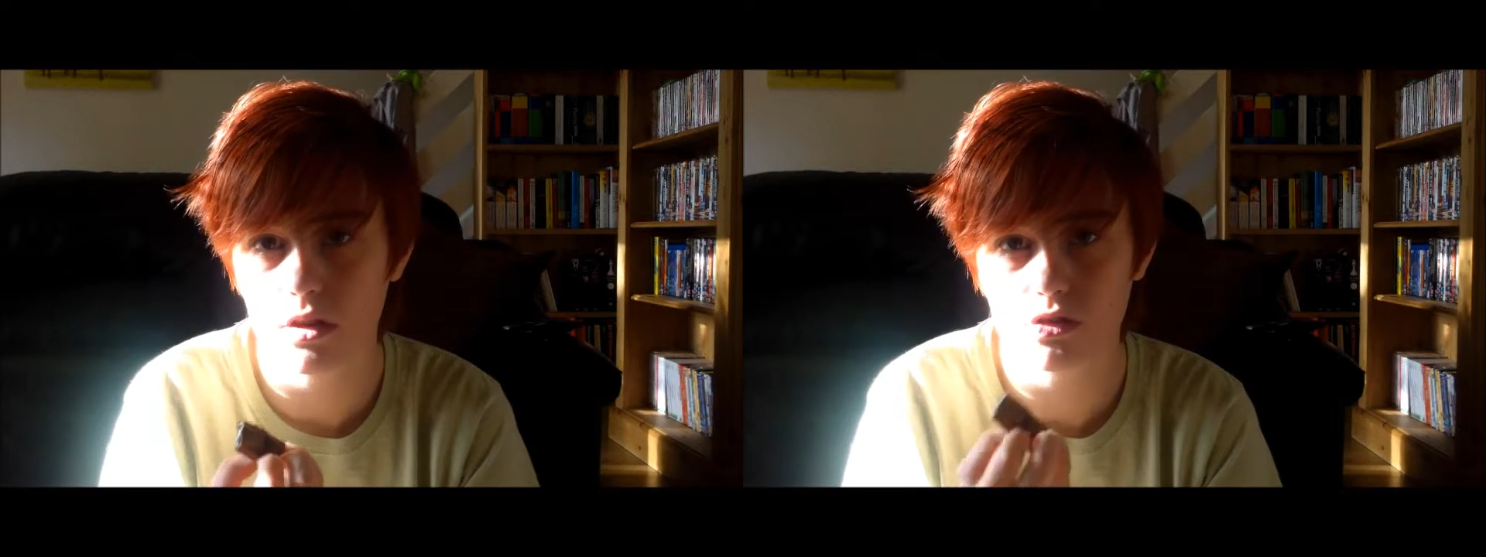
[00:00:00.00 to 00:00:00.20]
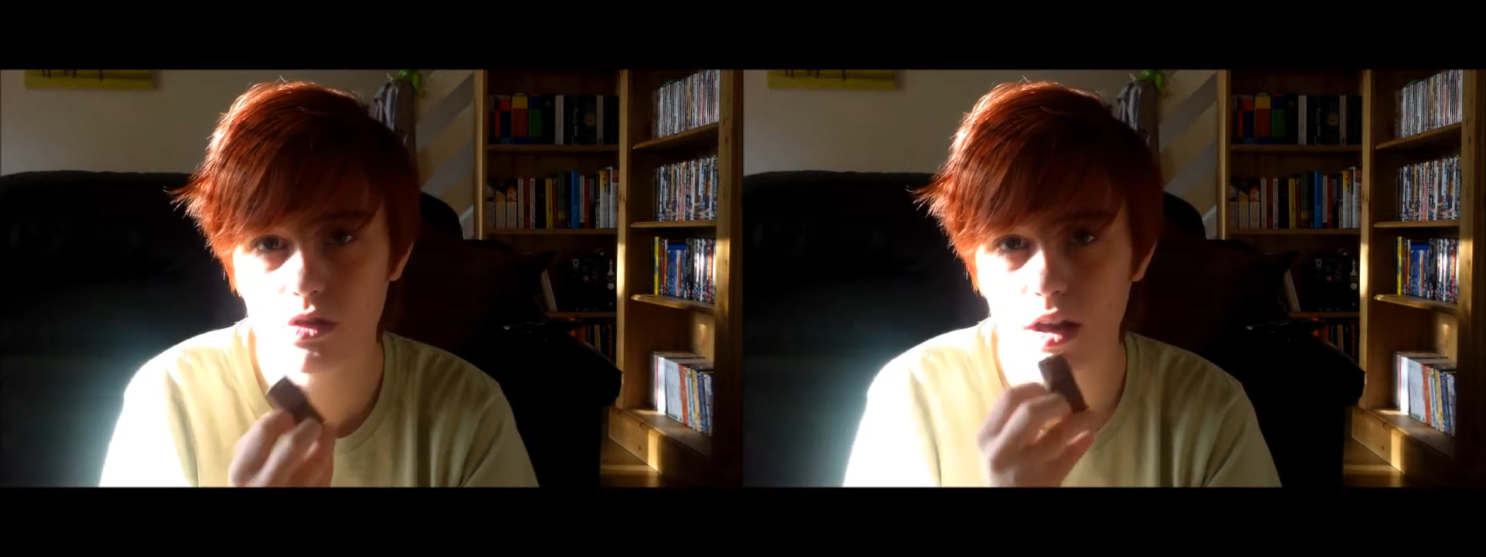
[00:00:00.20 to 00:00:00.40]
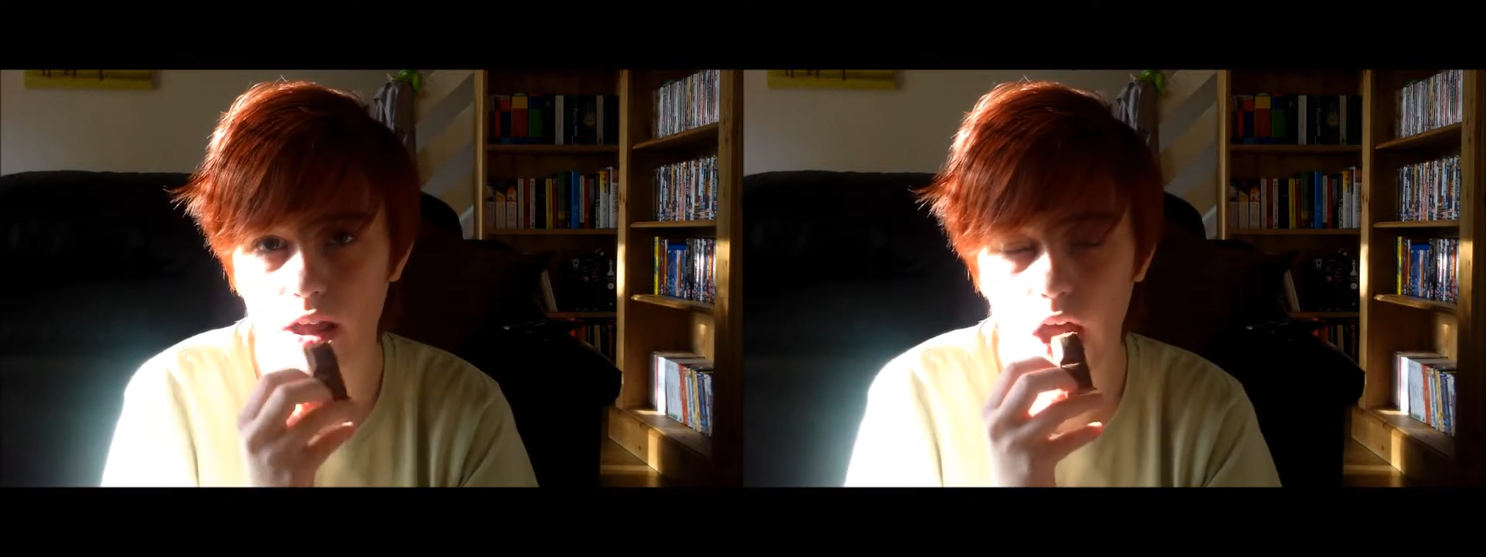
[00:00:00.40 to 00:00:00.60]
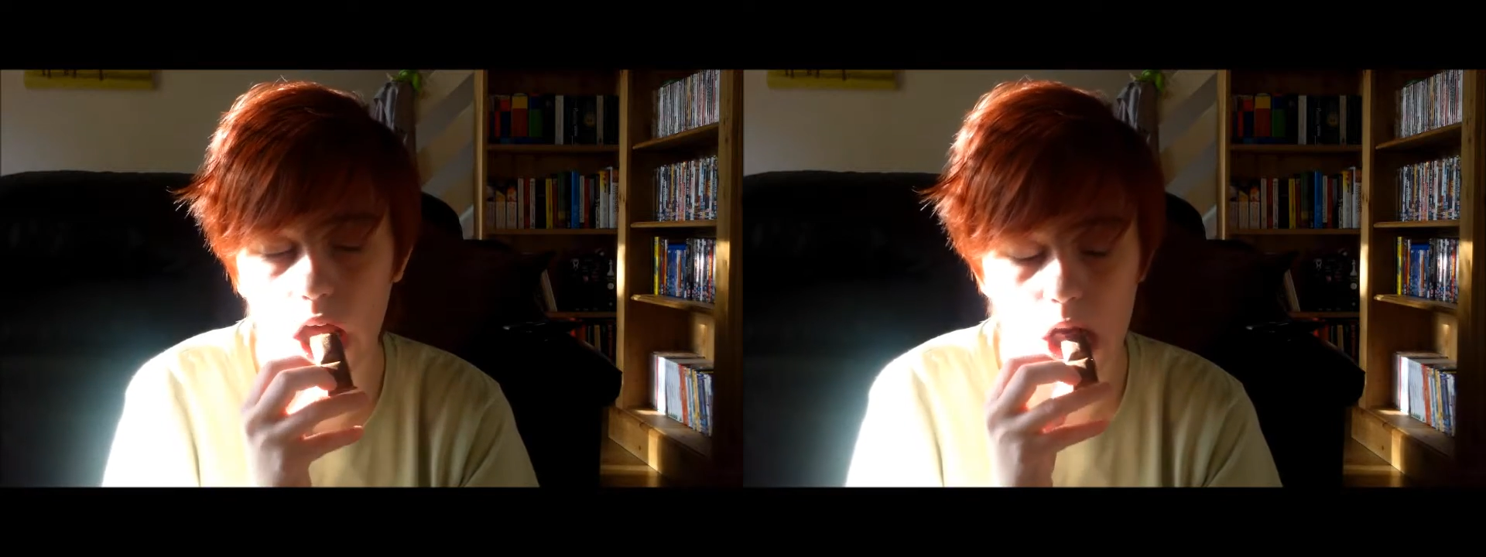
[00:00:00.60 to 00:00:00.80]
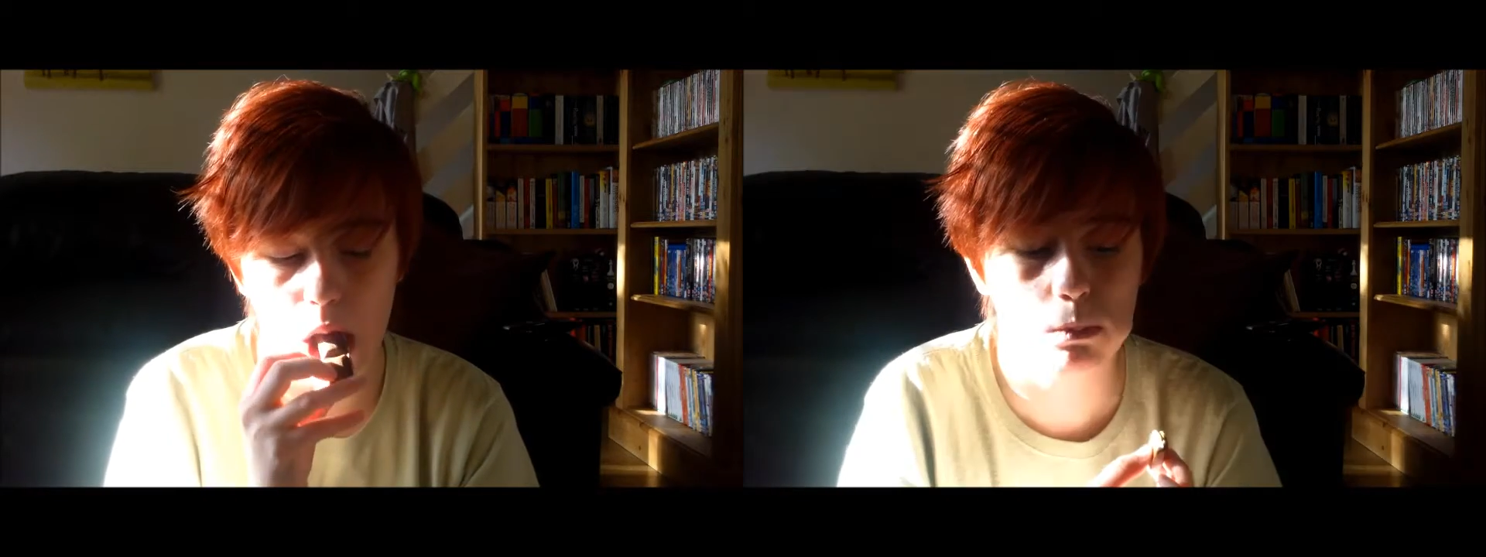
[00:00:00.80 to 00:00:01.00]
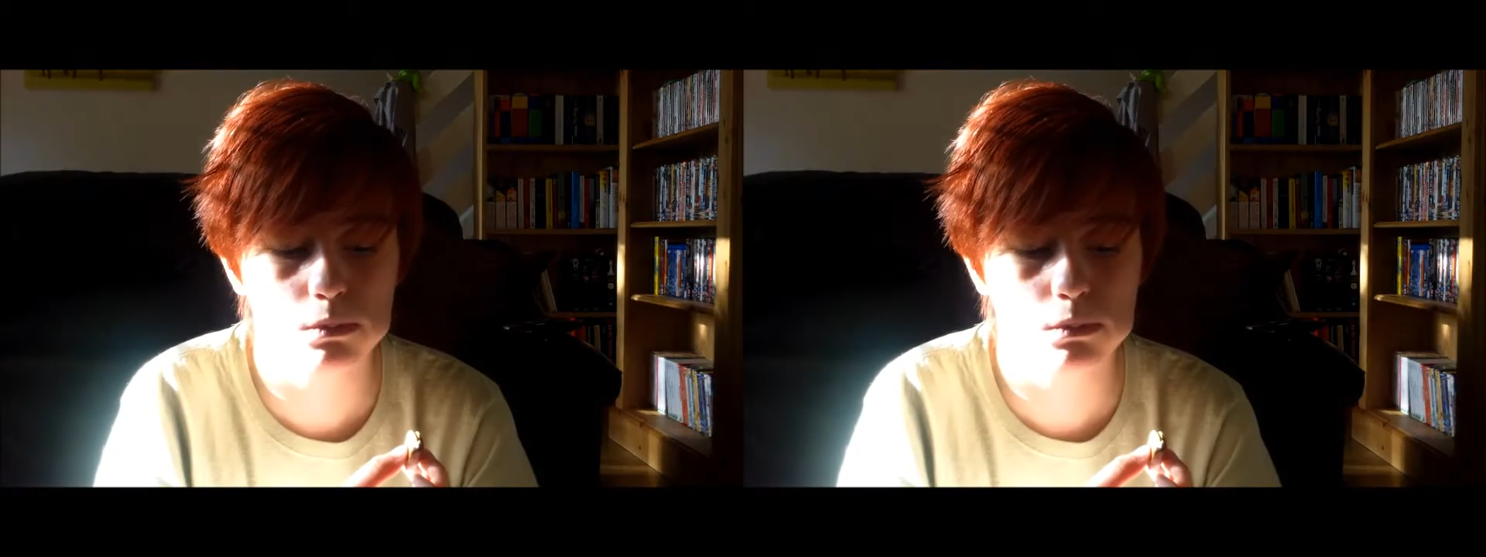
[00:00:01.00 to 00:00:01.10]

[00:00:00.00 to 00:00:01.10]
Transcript: It's really good.